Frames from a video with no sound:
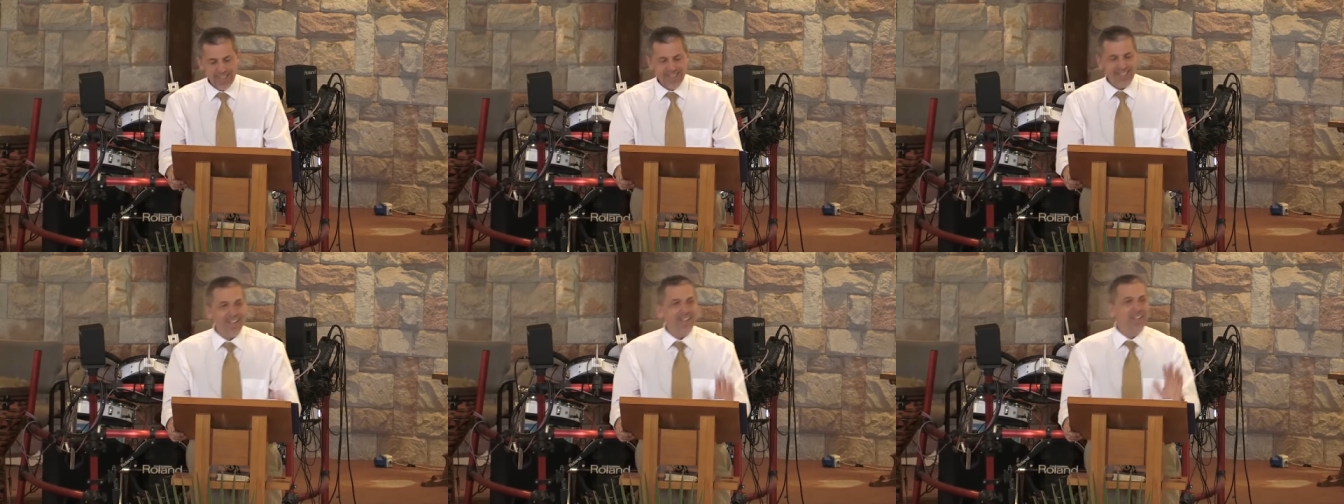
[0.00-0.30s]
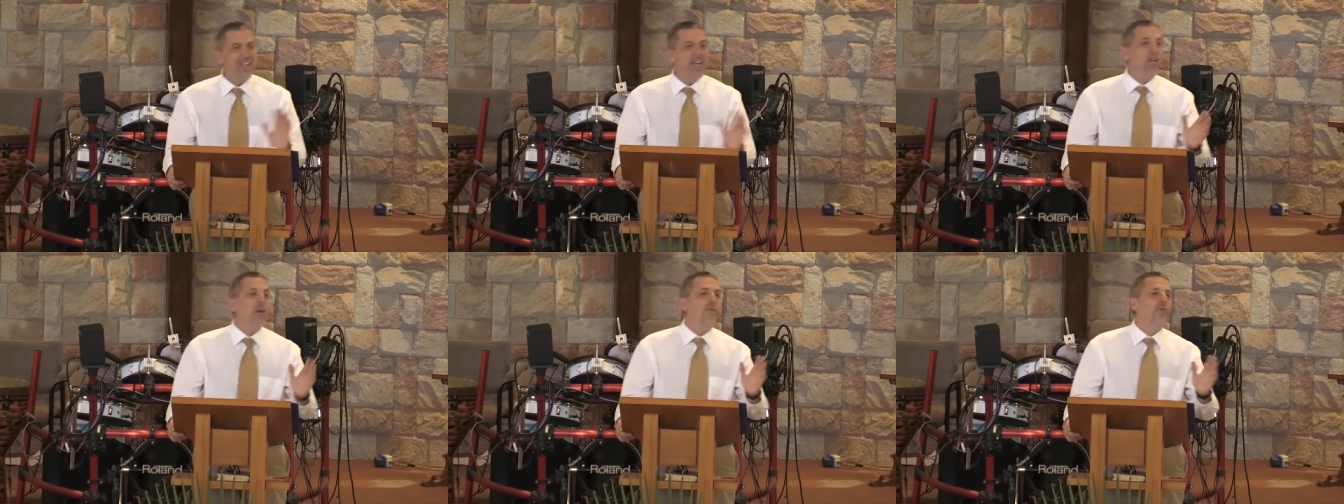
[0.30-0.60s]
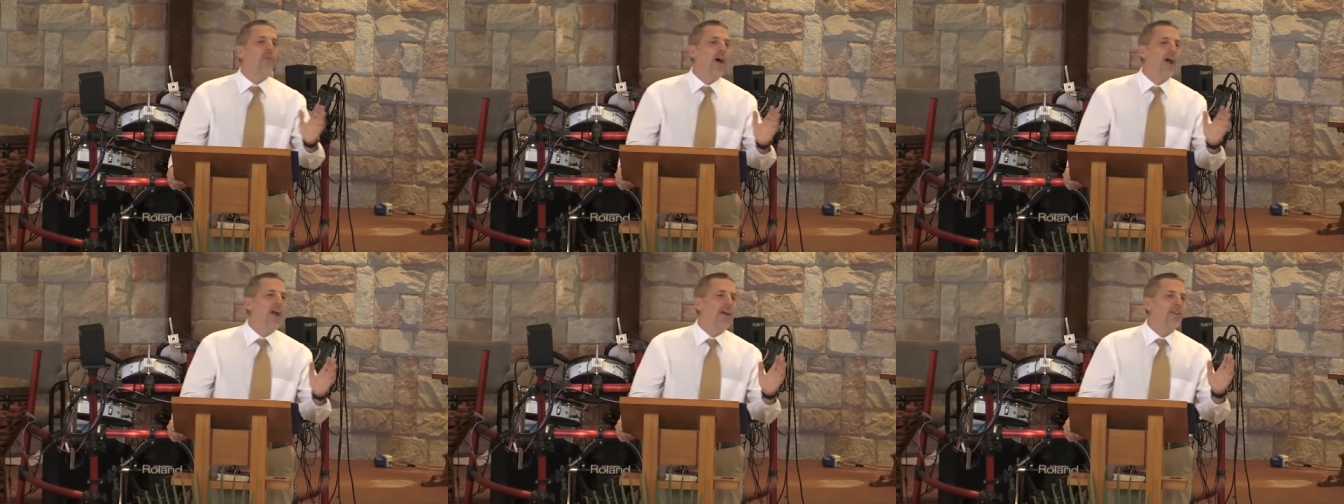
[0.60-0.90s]
The
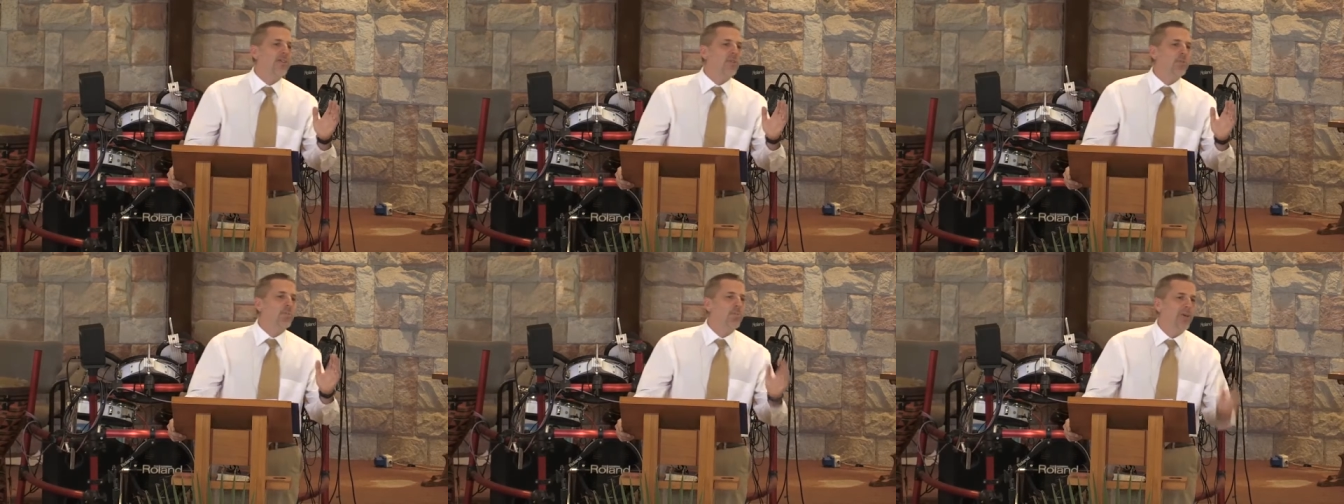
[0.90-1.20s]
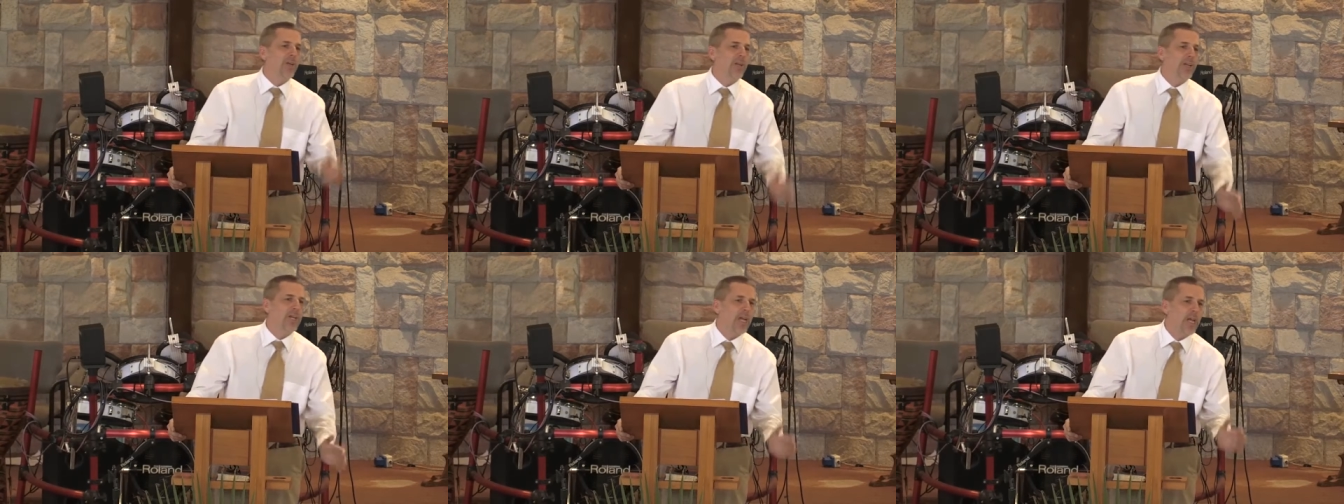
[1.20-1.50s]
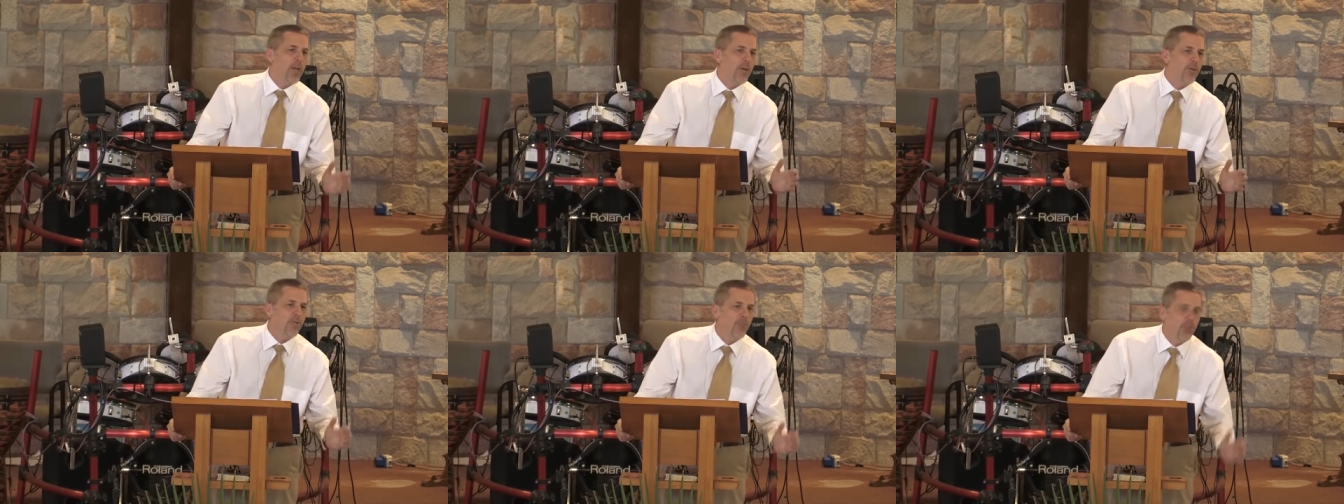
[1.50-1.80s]
Ninevites
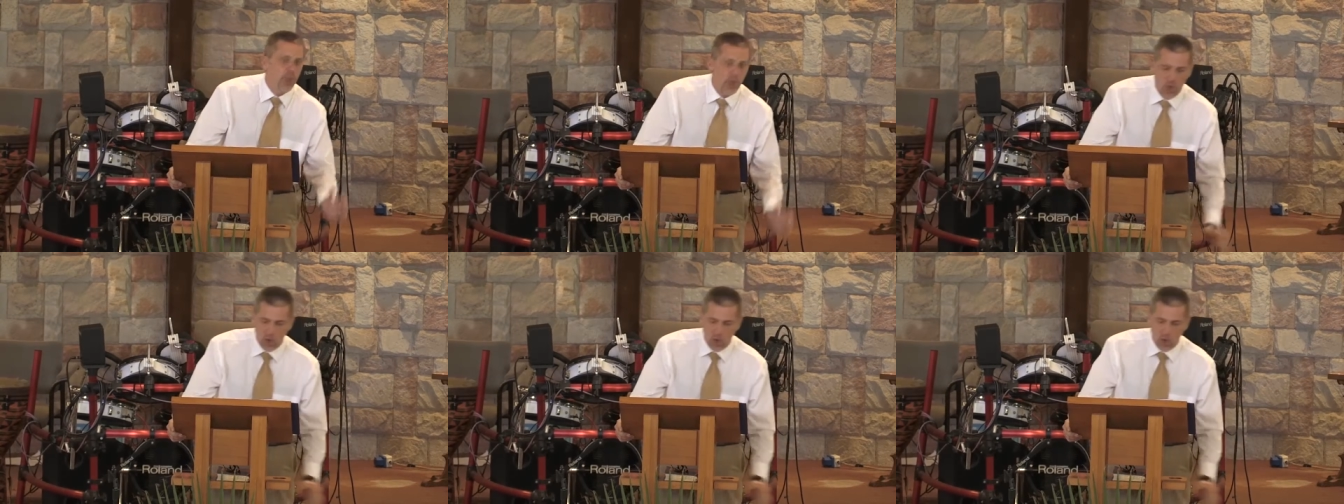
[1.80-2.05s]
believed